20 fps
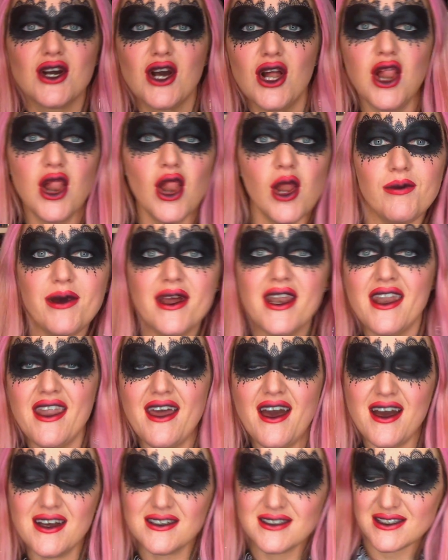clubbing
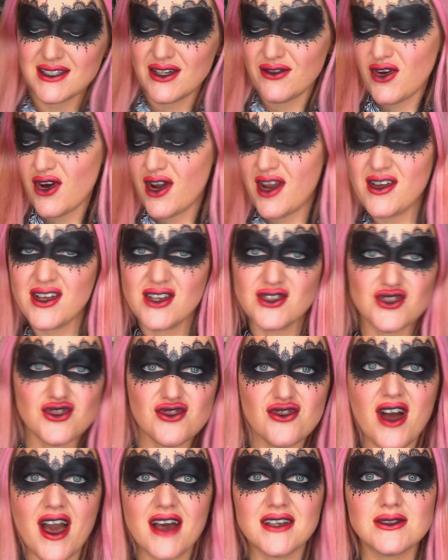night and you've got to
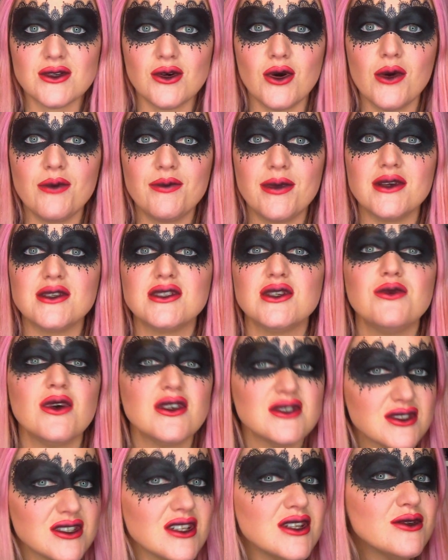dress up, but you
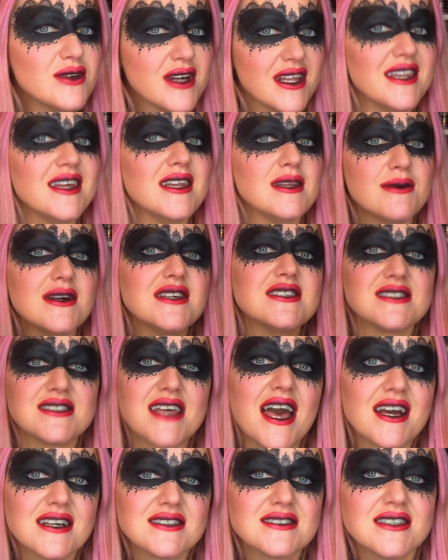want to look a little bit
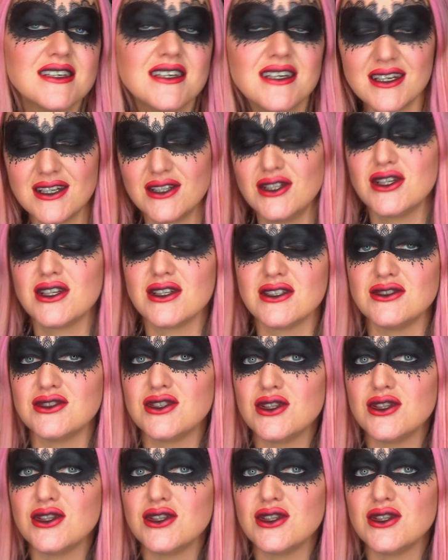sexy, you can